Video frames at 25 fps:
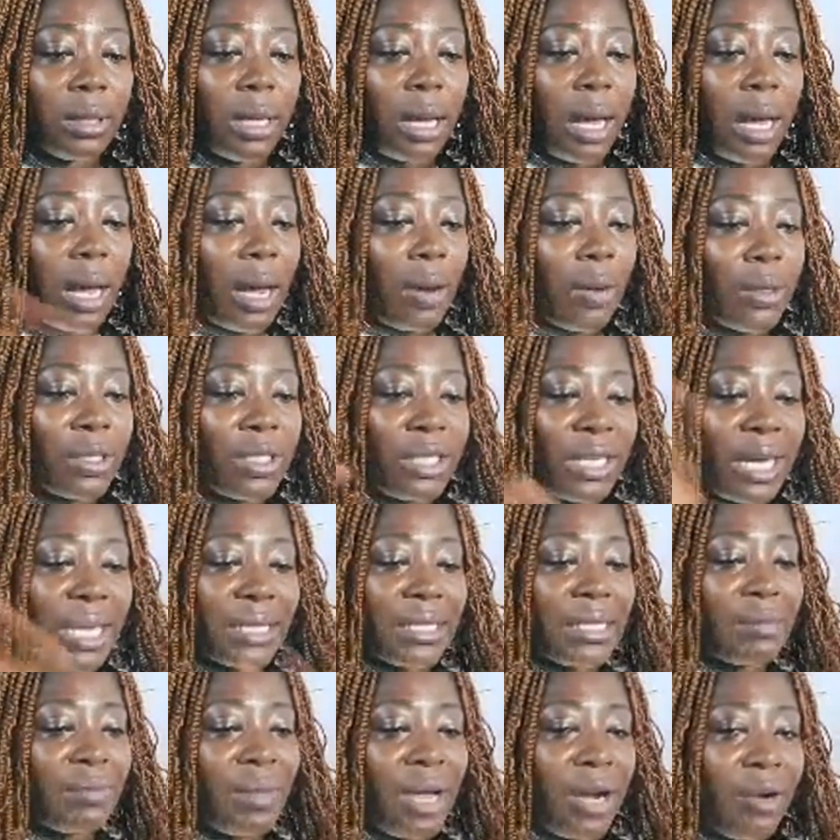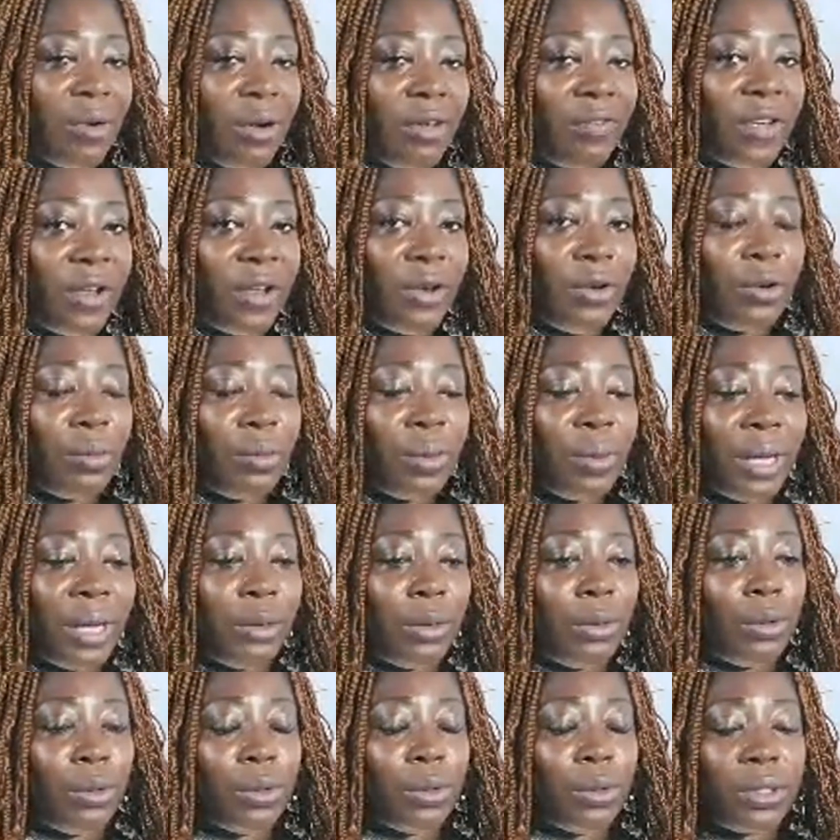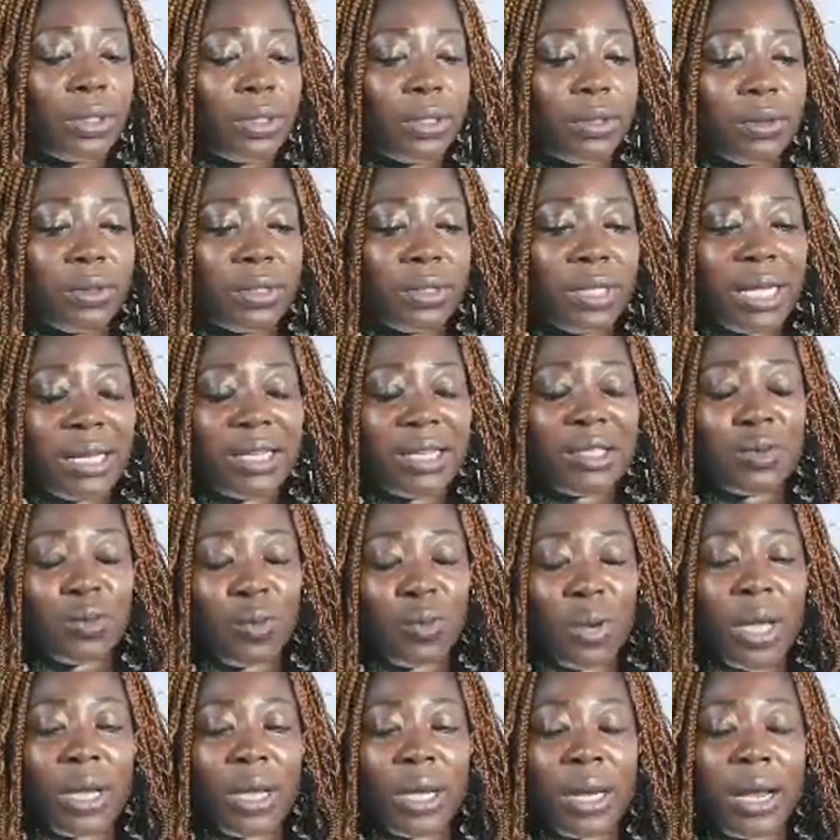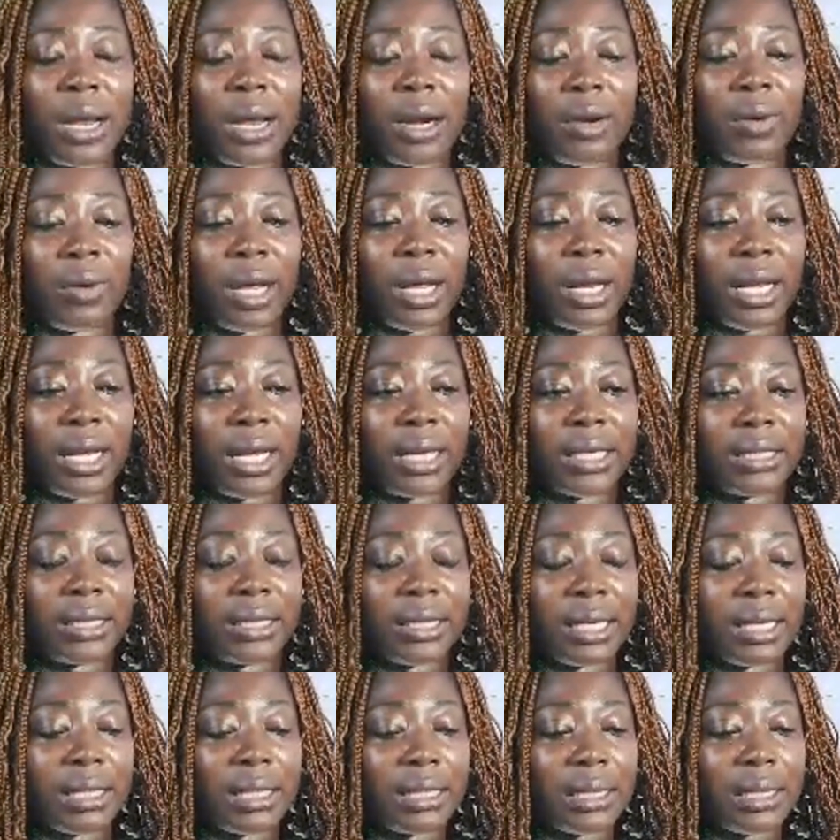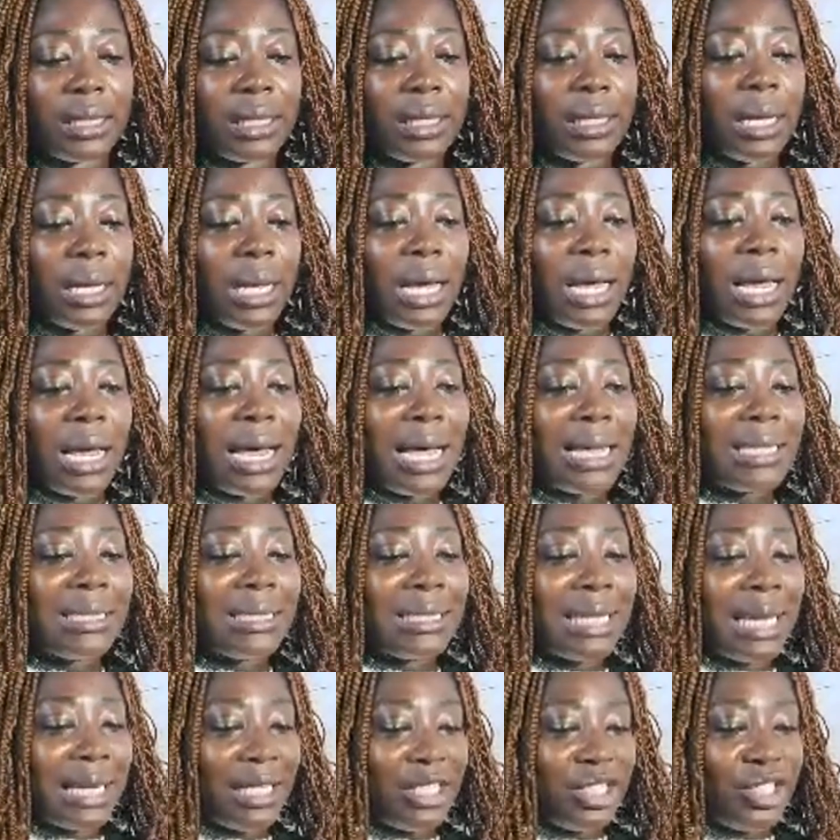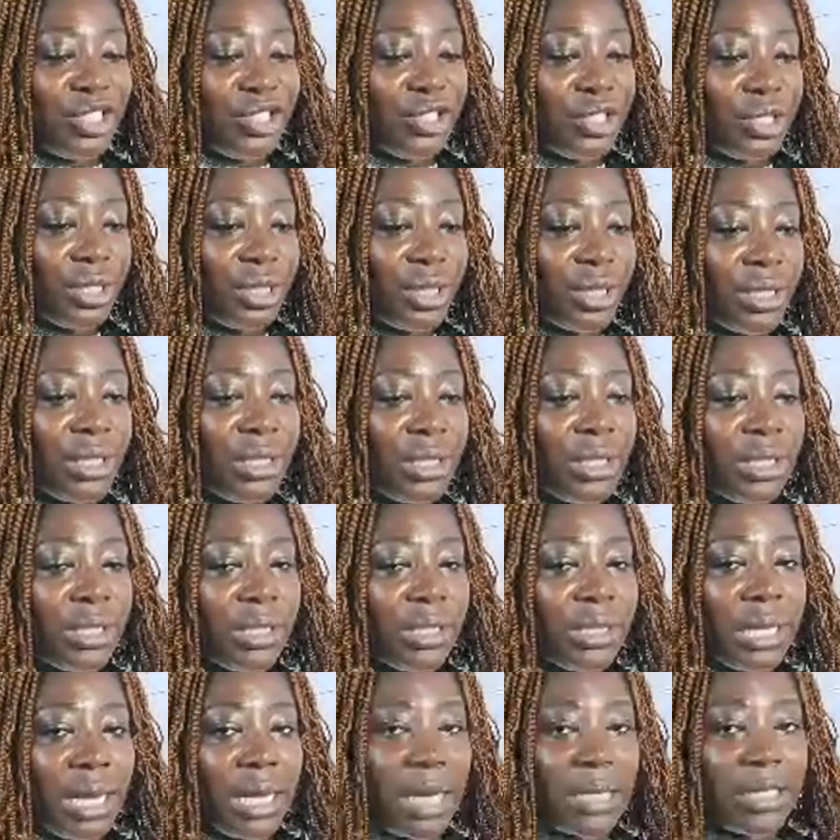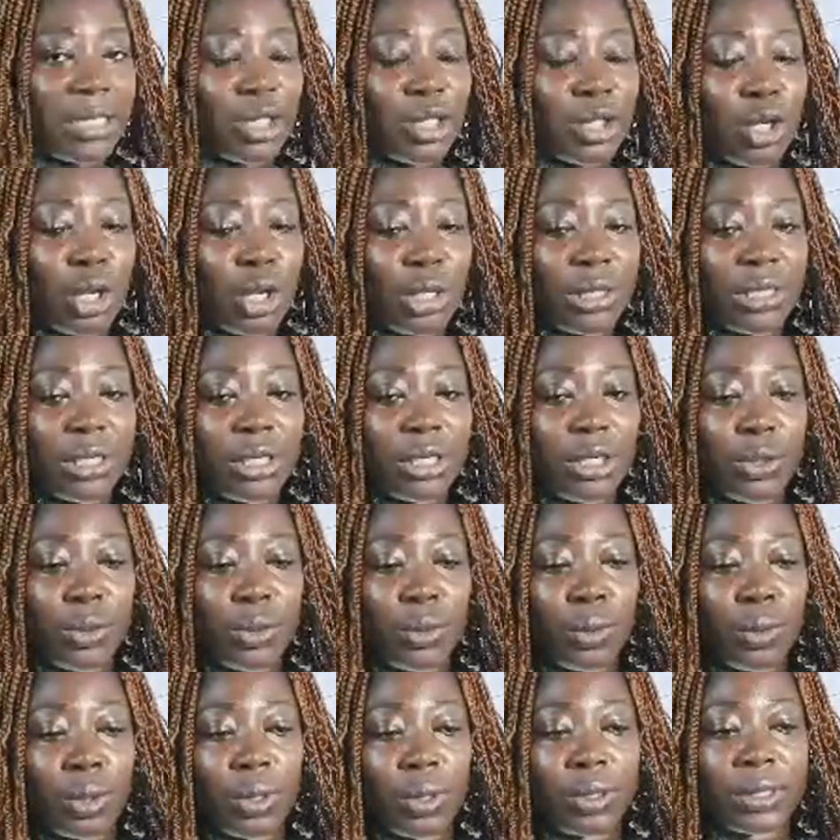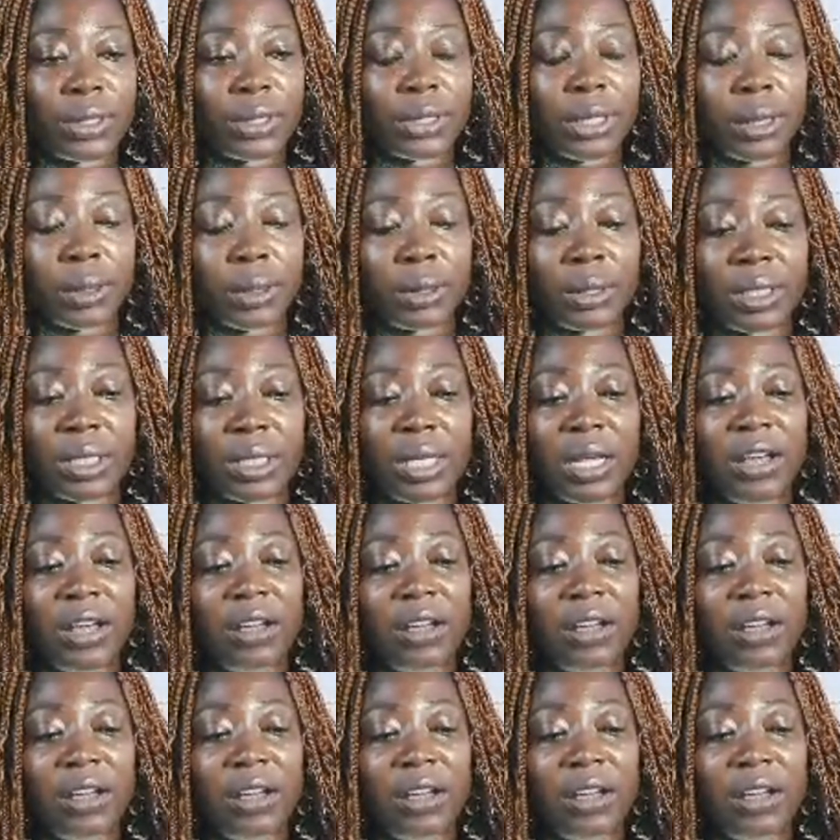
I was getting my revenue, but no sales. That is when I realized that attention does not equal sales.